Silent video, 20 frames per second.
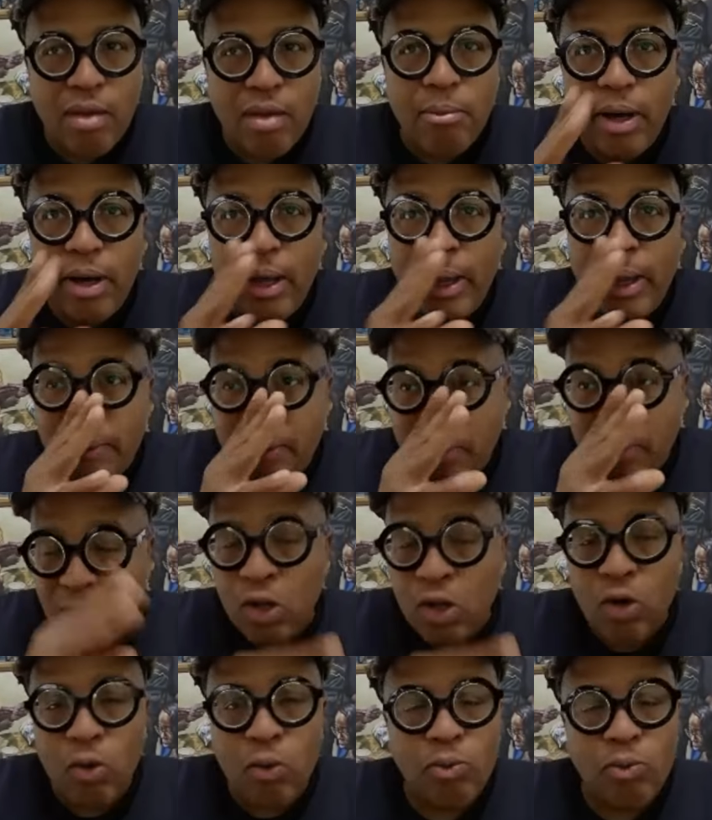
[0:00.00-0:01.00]
But, you
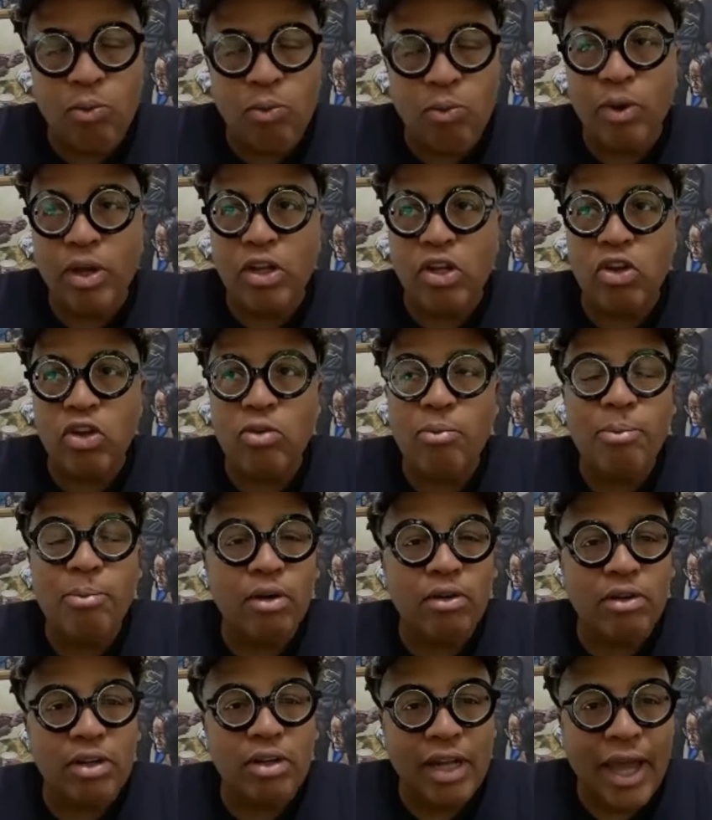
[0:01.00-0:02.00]
know, when you're
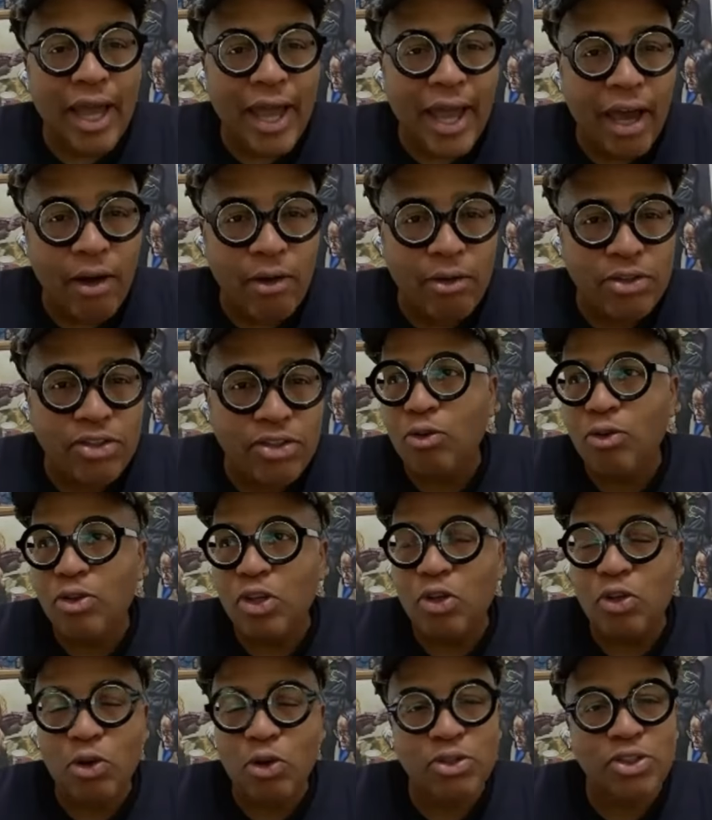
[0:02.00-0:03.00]
building a house,
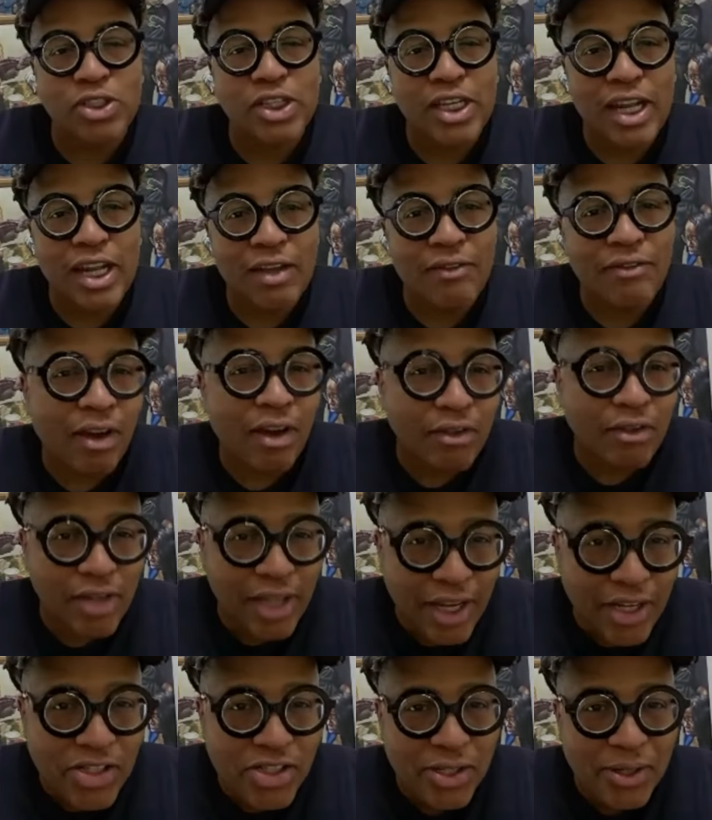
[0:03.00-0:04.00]
you don't see that
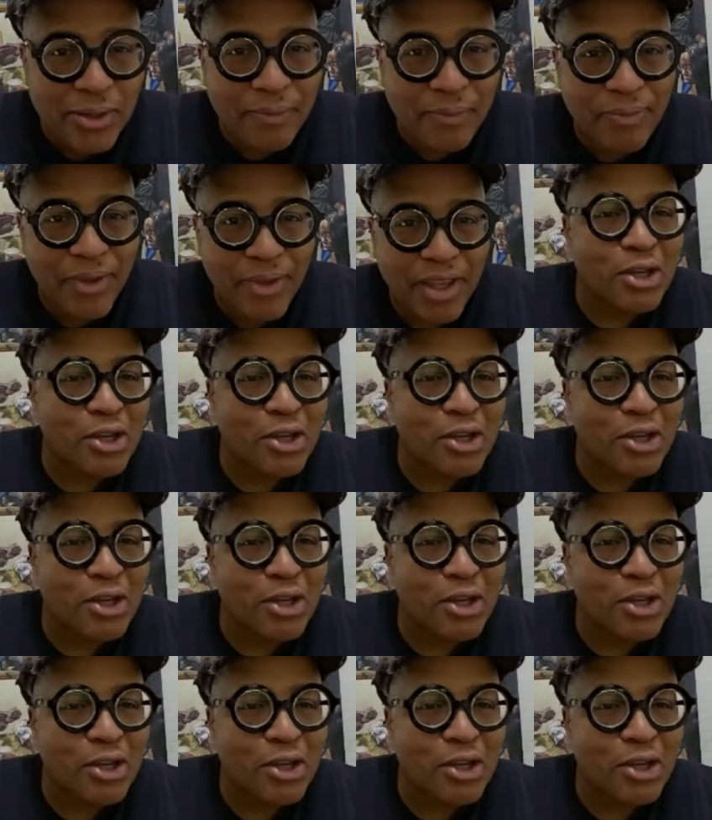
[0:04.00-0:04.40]
foundation.